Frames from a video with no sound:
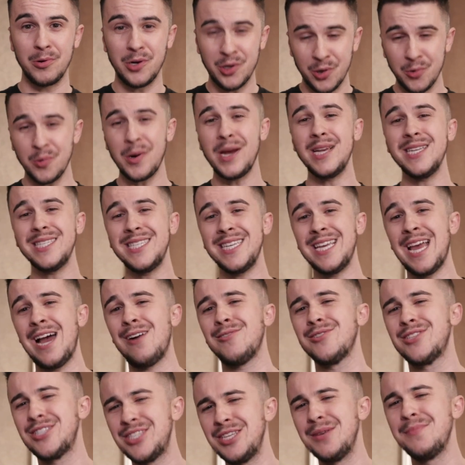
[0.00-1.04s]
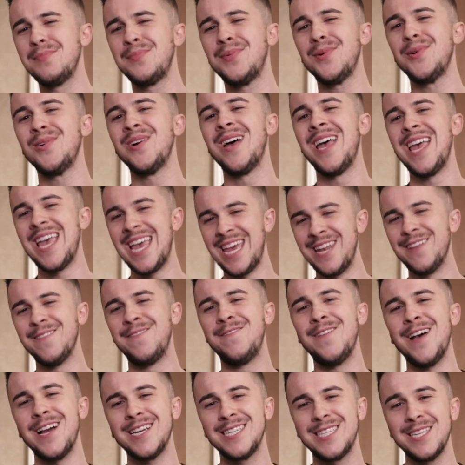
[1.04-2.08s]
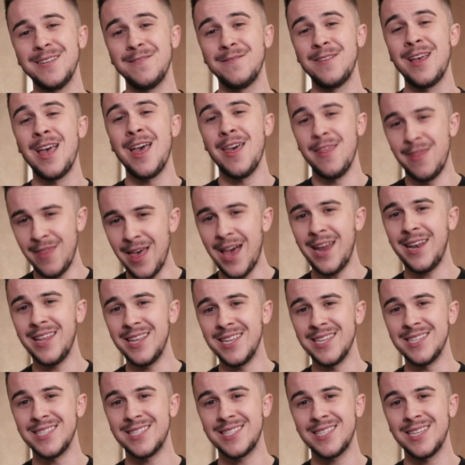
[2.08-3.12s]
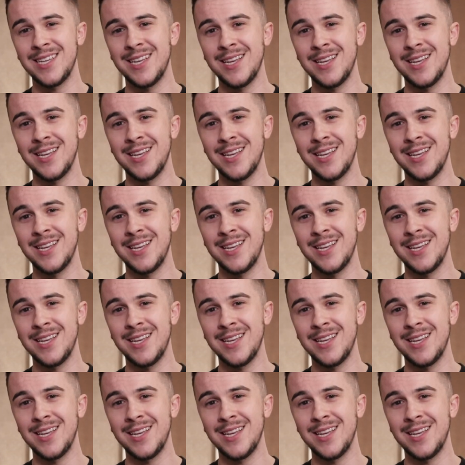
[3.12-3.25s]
crazy how simple and effective that is.